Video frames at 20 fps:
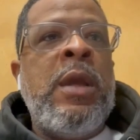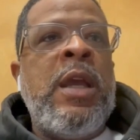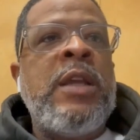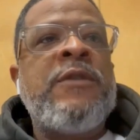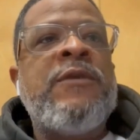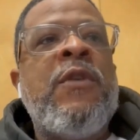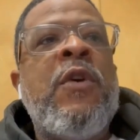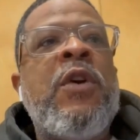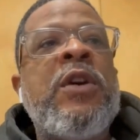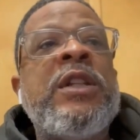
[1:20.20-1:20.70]

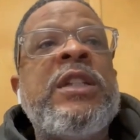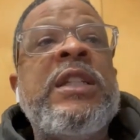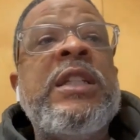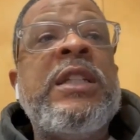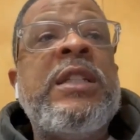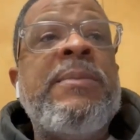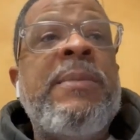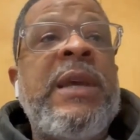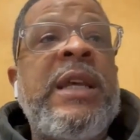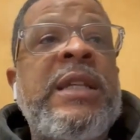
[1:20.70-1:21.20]
as far as
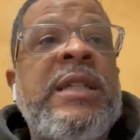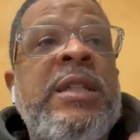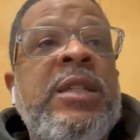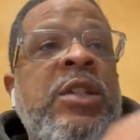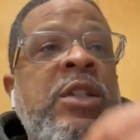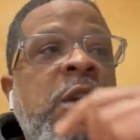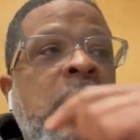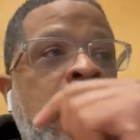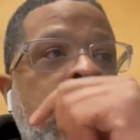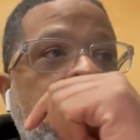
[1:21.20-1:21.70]
this
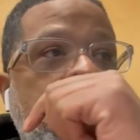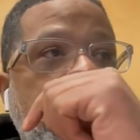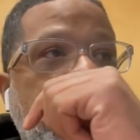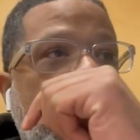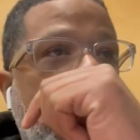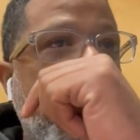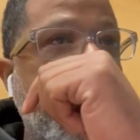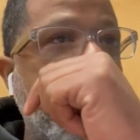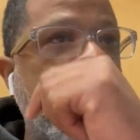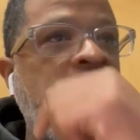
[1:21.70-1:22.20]
message goes,
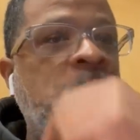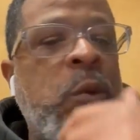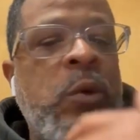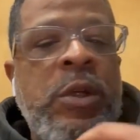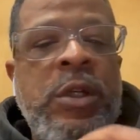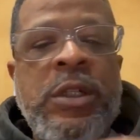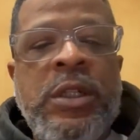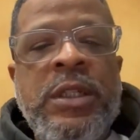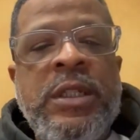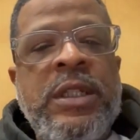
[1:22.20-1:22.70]
I just
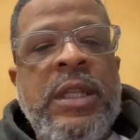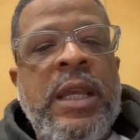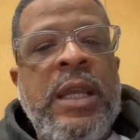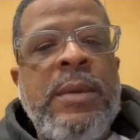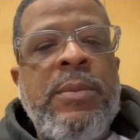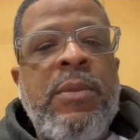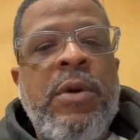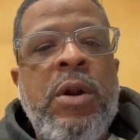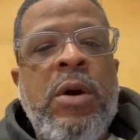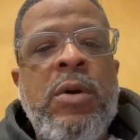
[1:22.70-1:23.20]
wanted to
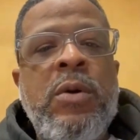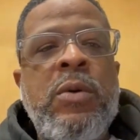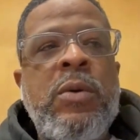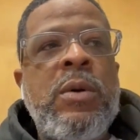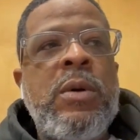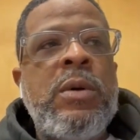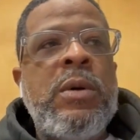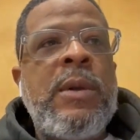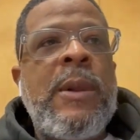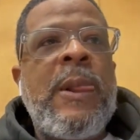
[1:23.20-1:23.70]
say,
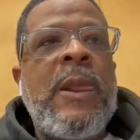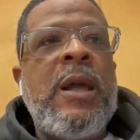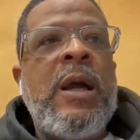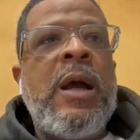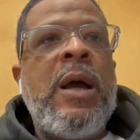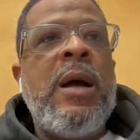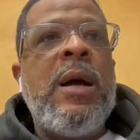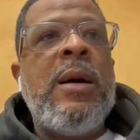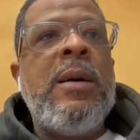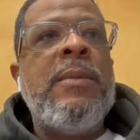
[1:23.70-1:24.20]
bro,
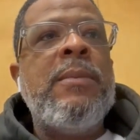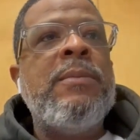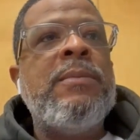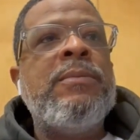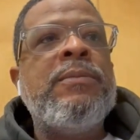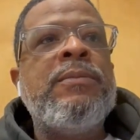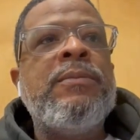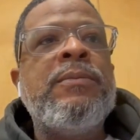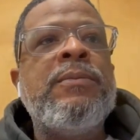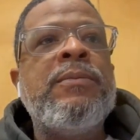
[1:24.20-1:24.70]

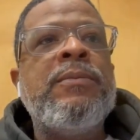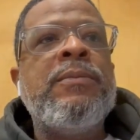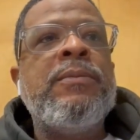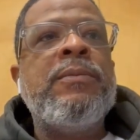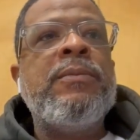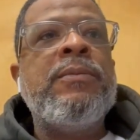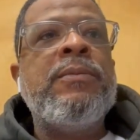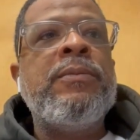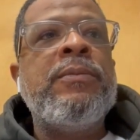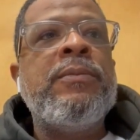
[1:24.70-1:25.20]

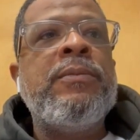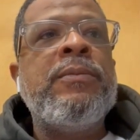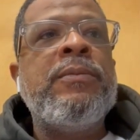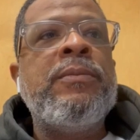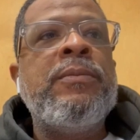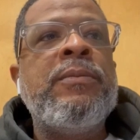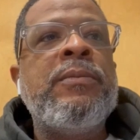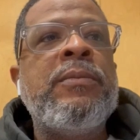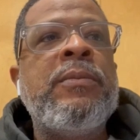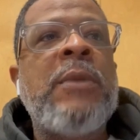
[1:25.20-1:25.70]

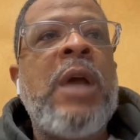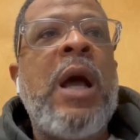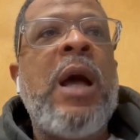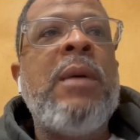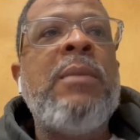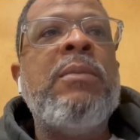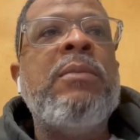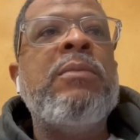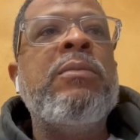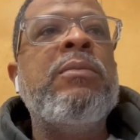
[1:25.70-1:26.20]

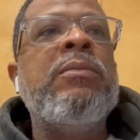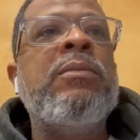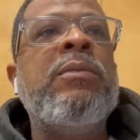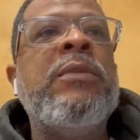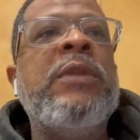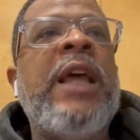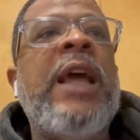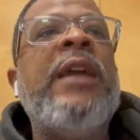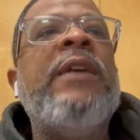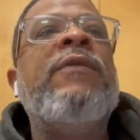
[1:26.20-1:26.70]
I'm
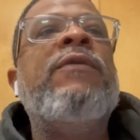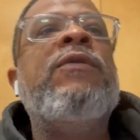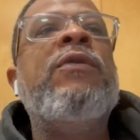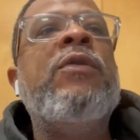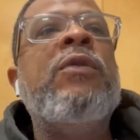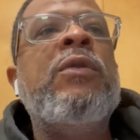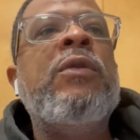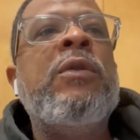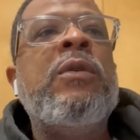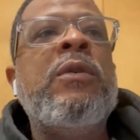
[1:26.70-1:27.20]

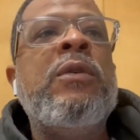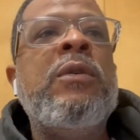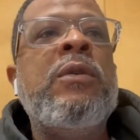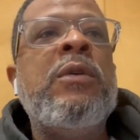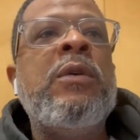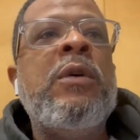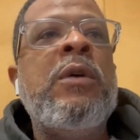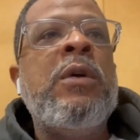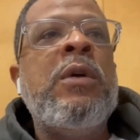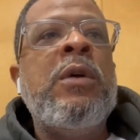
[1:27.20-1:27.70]
thankful
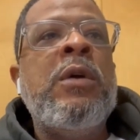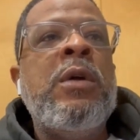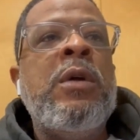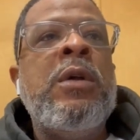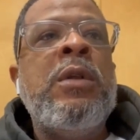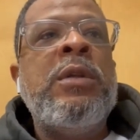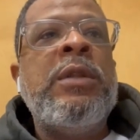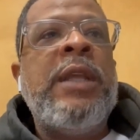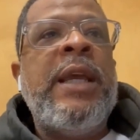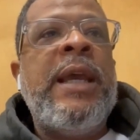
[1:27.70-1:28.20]

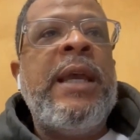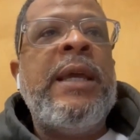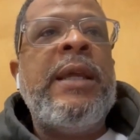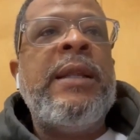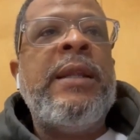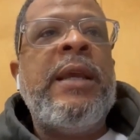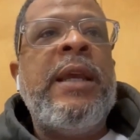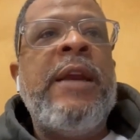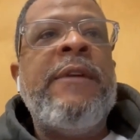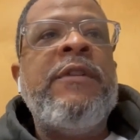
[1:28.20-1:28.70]

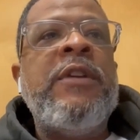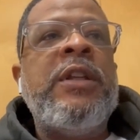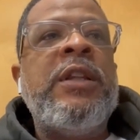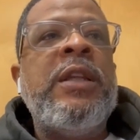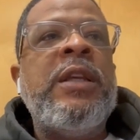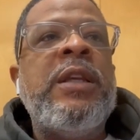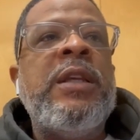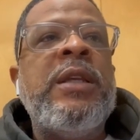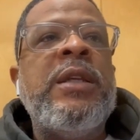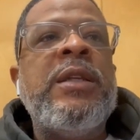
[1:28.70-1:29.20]
that
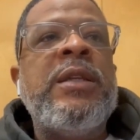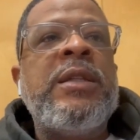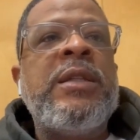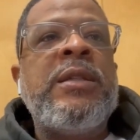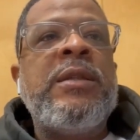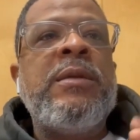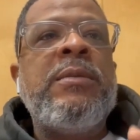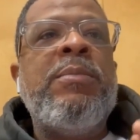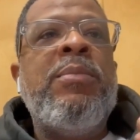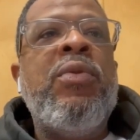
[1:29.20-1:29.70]
everything
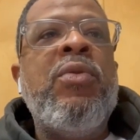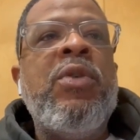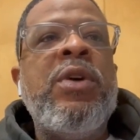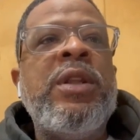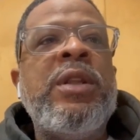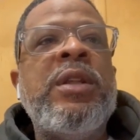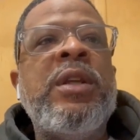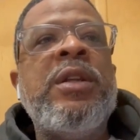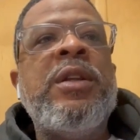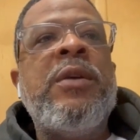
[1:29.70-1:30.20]
is
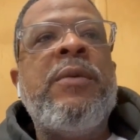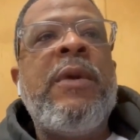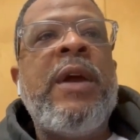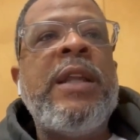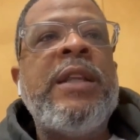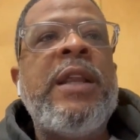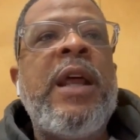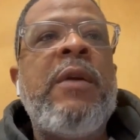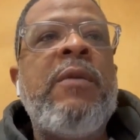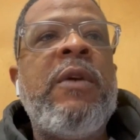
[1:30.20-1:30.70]
pointing in the
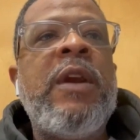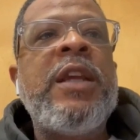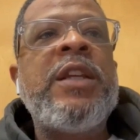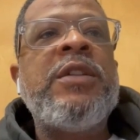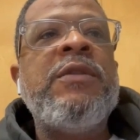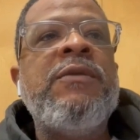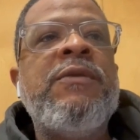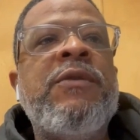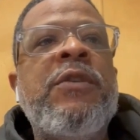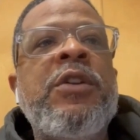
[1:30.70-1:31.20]
right
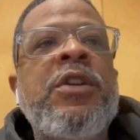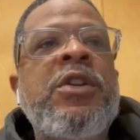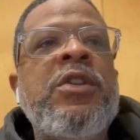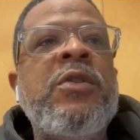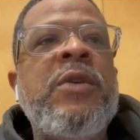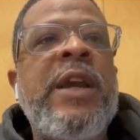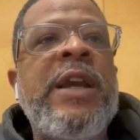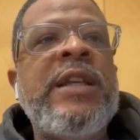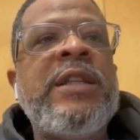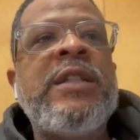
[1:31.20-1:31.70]
direction for you.
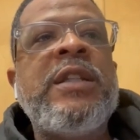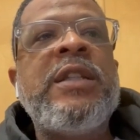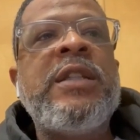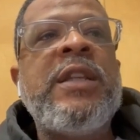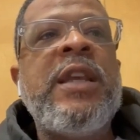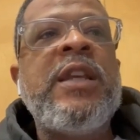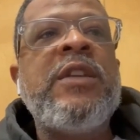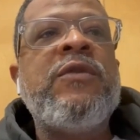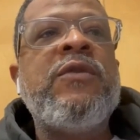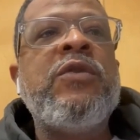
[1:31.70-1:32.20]
You had
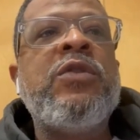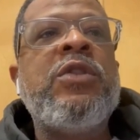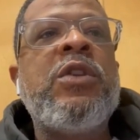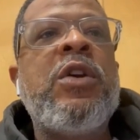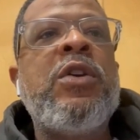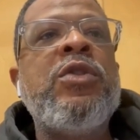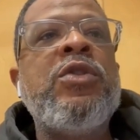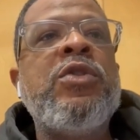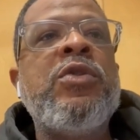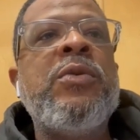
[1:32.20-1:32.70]
successful
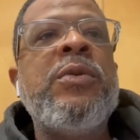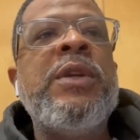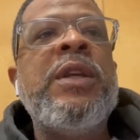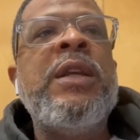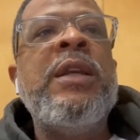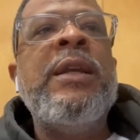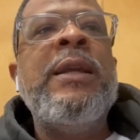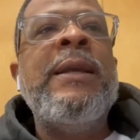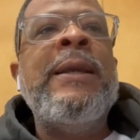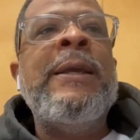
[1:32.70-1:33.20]

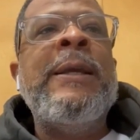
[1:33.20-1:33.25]
surgery